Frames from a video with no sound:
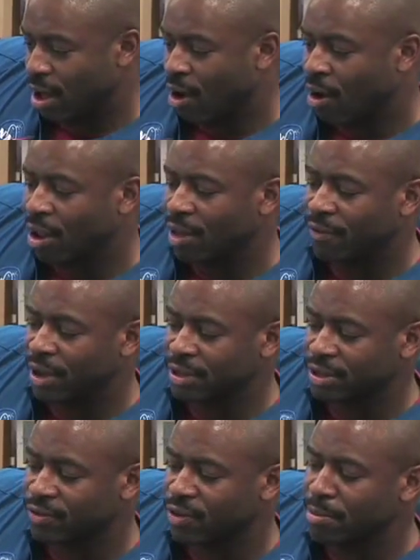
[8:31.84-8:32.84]
All of
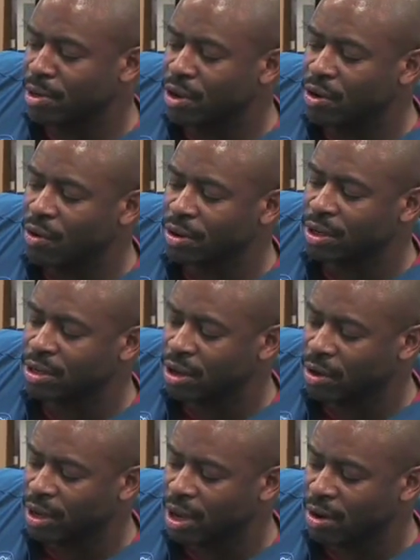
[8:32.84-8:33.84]
us from New York to
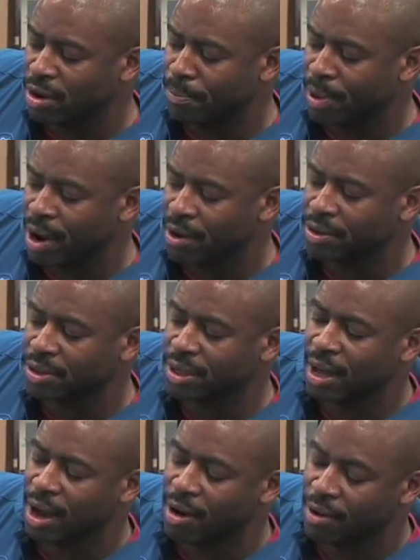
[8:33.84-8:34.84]
Tokyo to Paris to
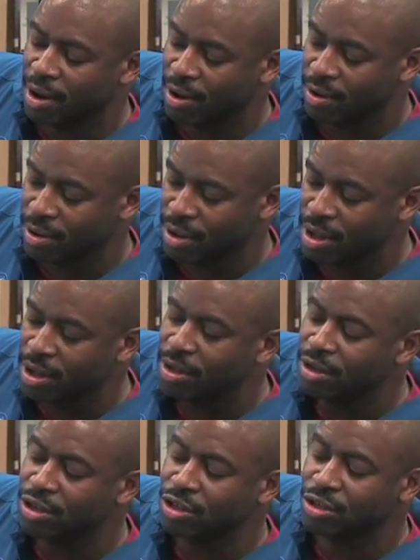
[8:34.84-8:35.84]
Cairo
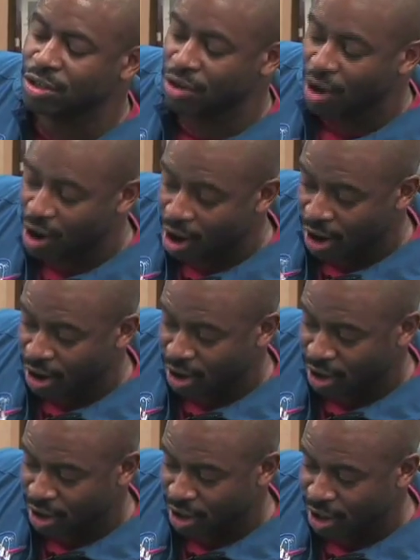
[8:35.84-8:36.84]
to Star,
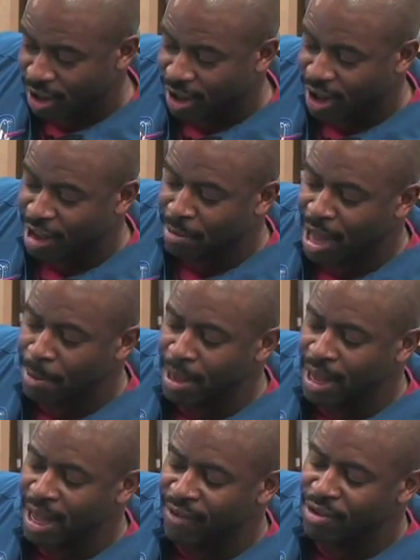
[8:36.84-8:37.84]
and
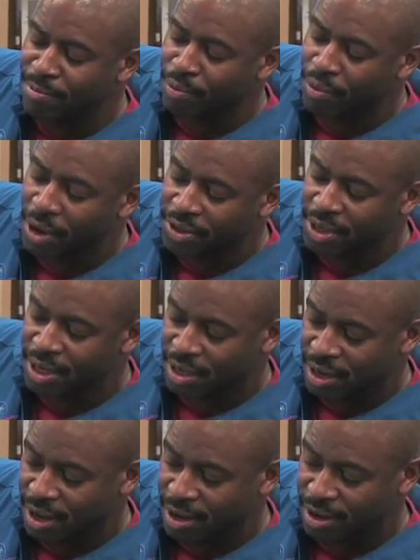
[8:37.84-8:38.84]
maybe even President
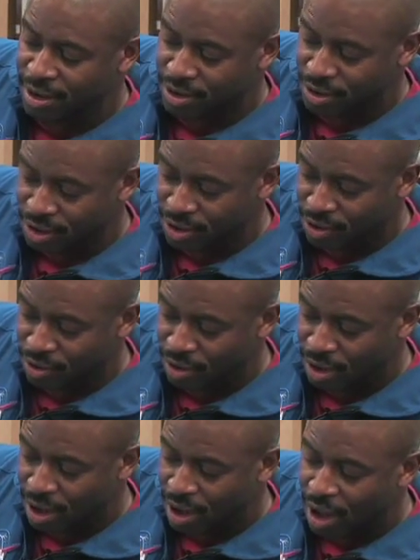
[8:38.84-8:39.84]
Kennedy too,
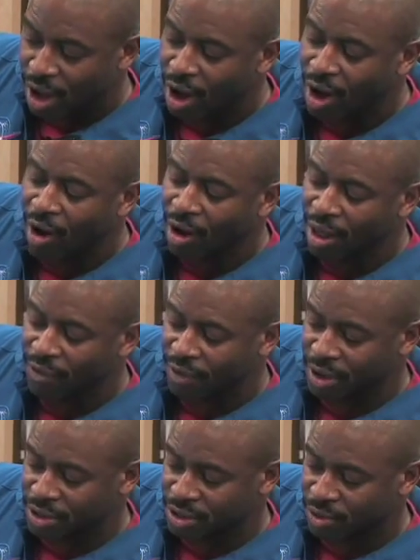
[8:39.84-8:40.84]
all of
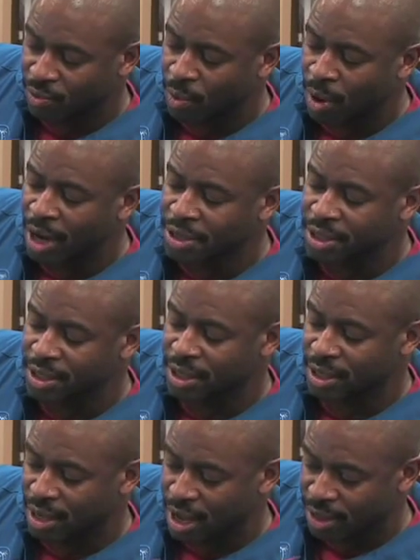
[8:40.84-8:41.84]
us watched it
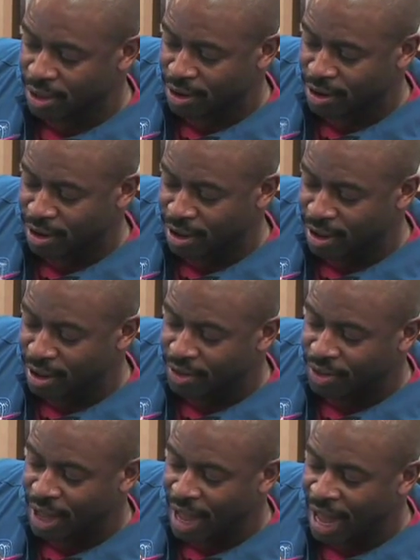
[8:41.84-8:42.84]
together,
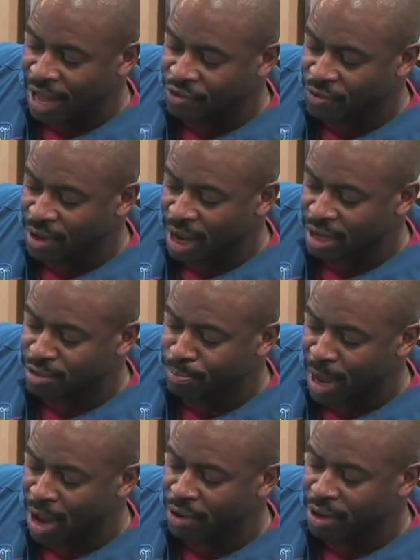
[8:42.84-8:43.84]
the astronauts
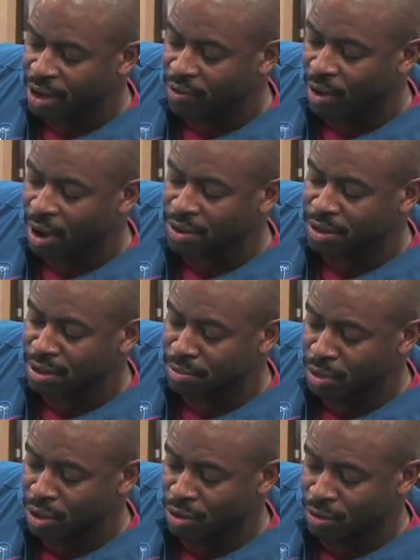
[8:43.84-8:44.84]
bounding across the
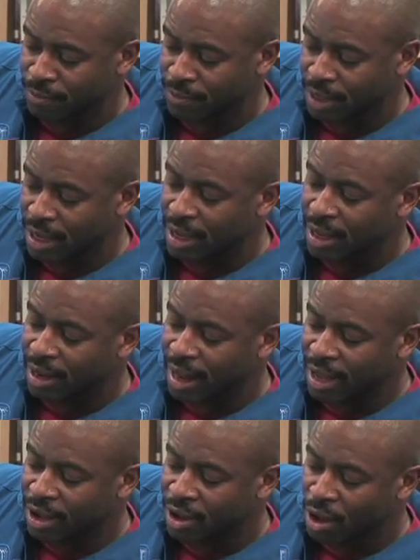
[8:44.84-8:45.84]
moon
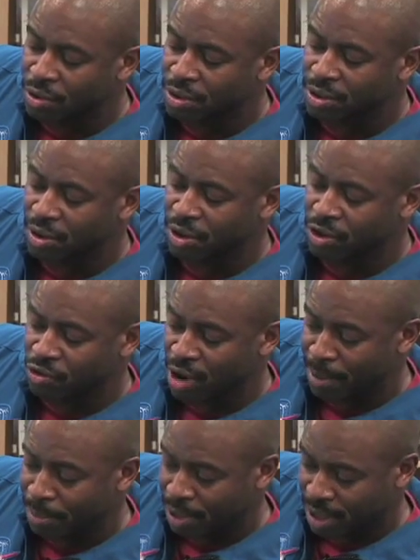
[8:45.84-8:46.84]
like ghosts on a
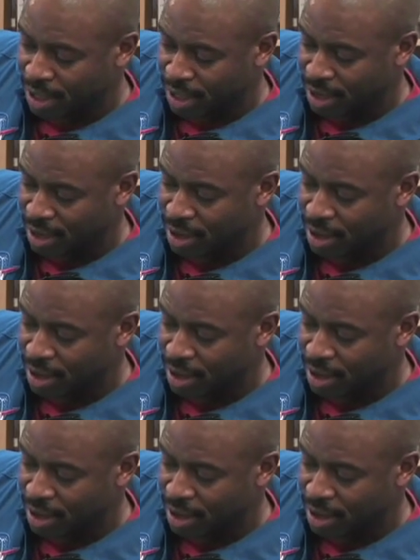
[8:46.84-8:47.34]
trampoline.